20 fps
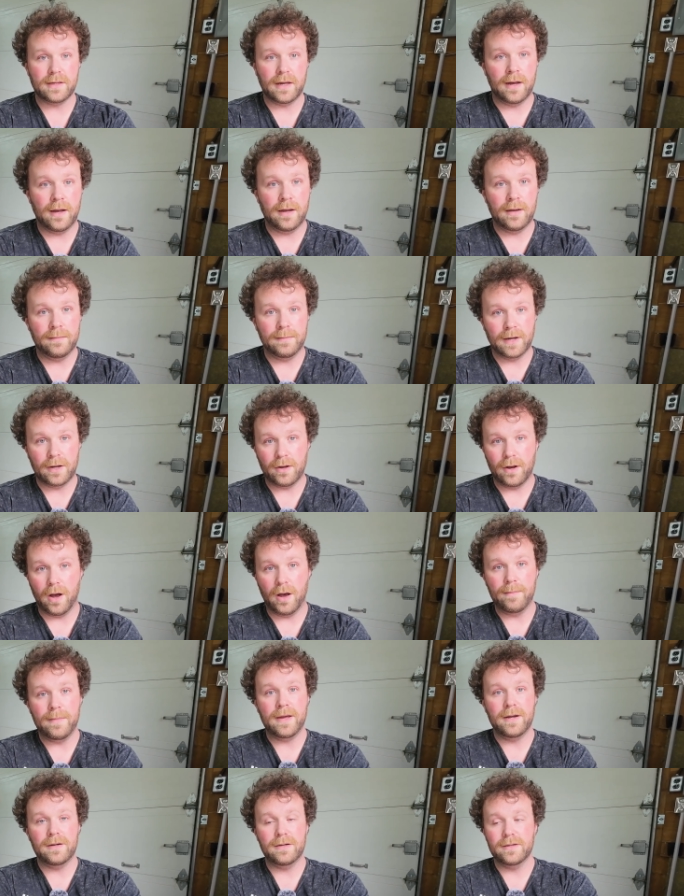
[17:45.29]
Uh, my
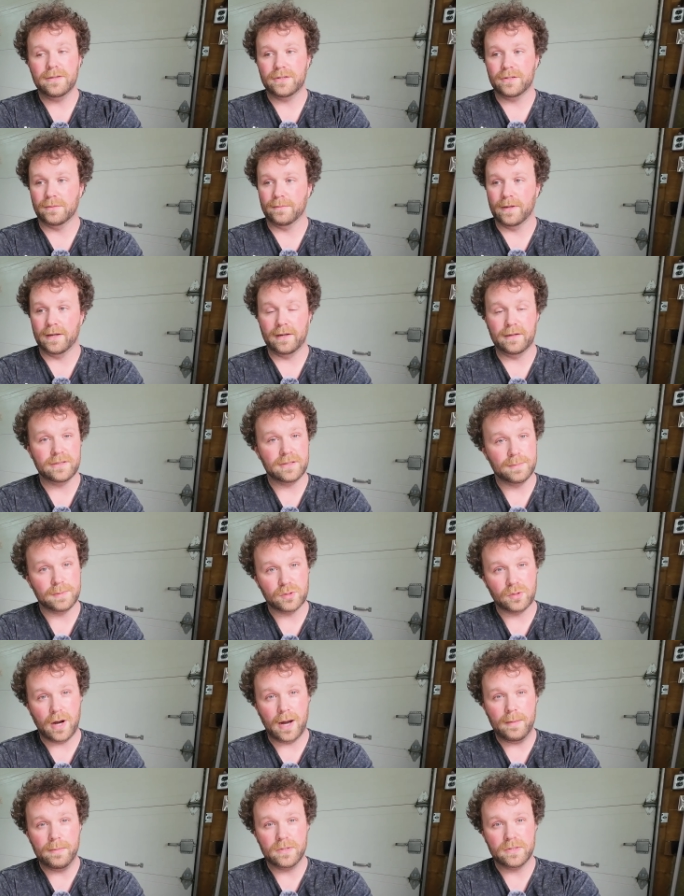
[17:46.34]
commenters or my
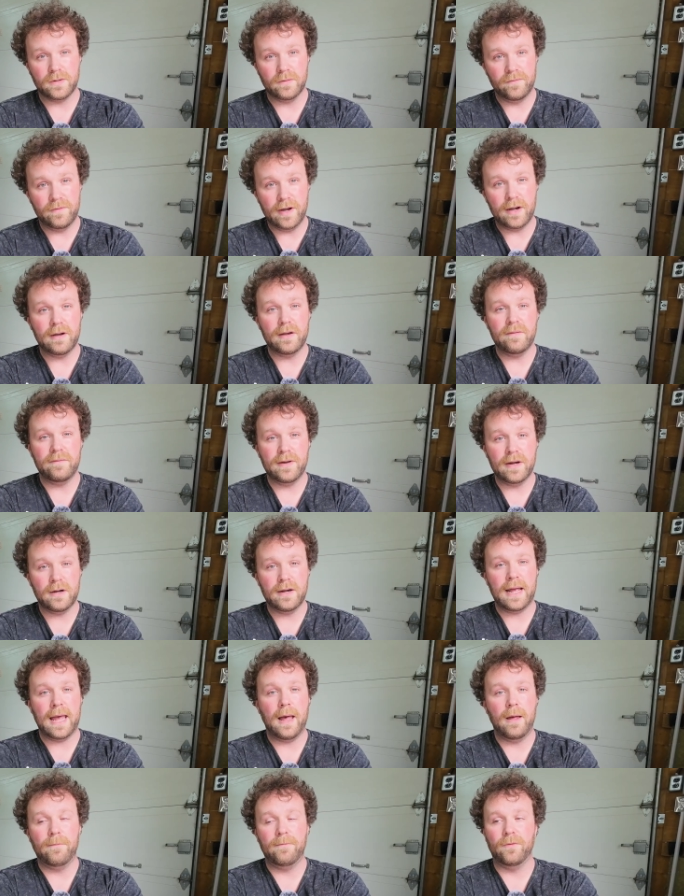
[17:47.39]
subscribers are very,
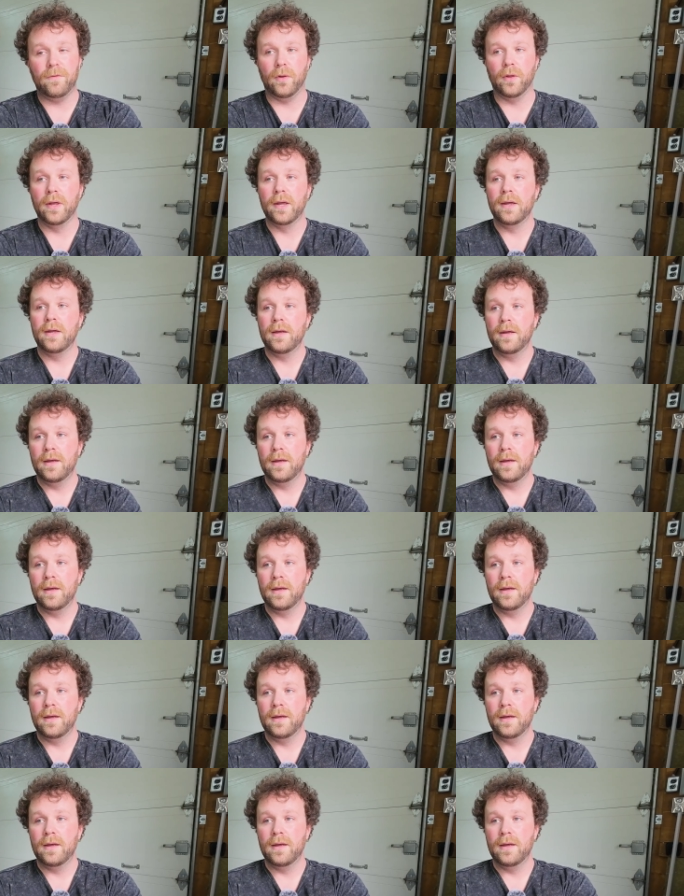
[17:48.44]
very helpful